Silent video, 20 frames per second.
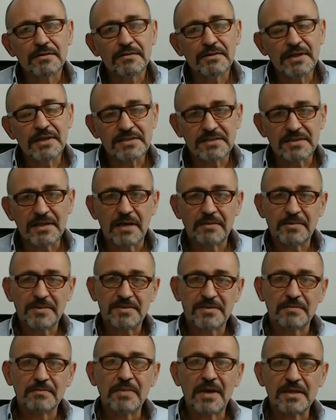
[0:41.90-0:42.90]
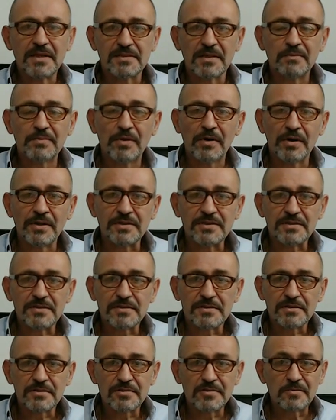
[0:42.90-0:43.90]
Let's start with some basic
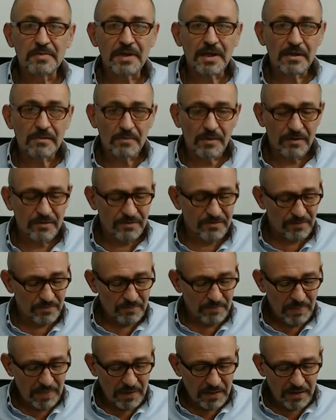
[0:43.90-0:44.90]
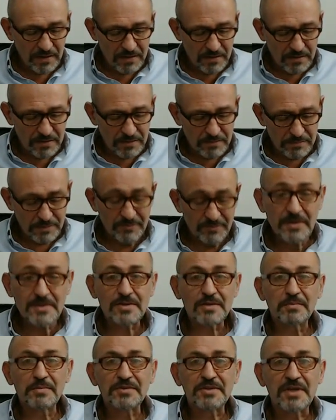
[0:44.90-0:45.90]
points to begin with.
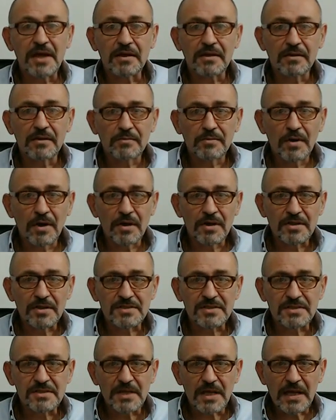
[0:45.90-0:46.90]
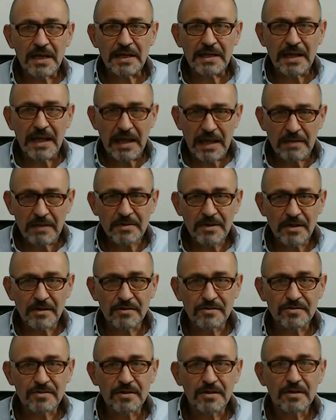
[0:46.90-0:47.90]
Professor Buteyko was an
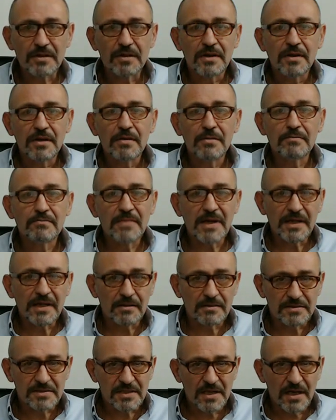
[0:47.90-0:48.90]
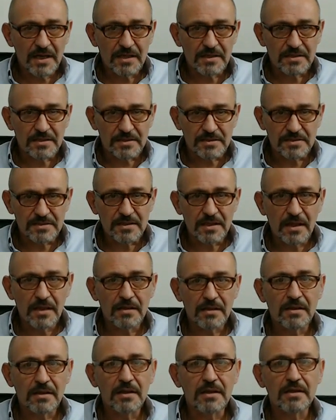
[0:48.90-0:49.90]
eminent medical scientist
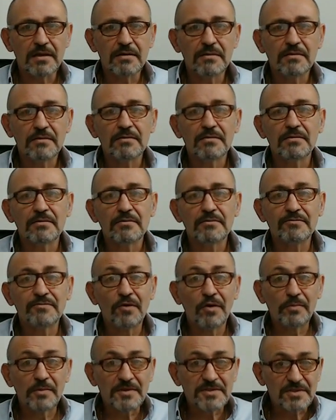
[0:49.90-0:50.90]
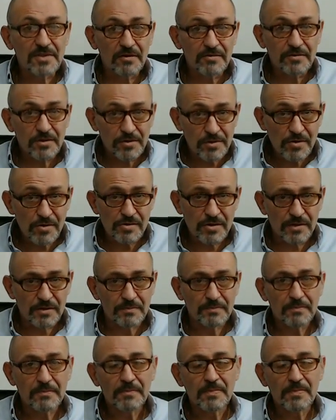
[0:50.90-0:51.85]
in the former Soviet Union.